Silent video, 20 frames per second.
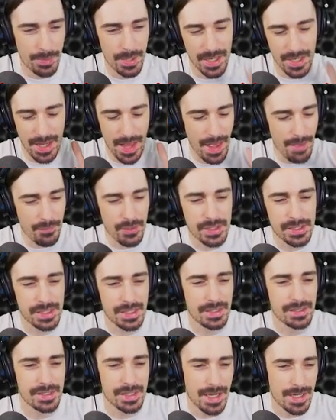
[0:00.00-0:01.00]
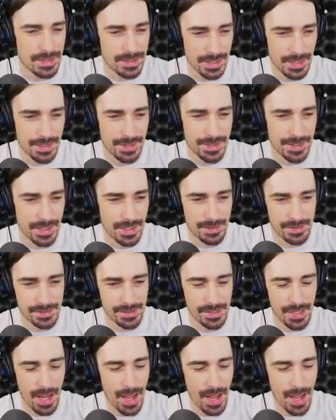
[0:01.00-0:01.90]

But ever since I did this,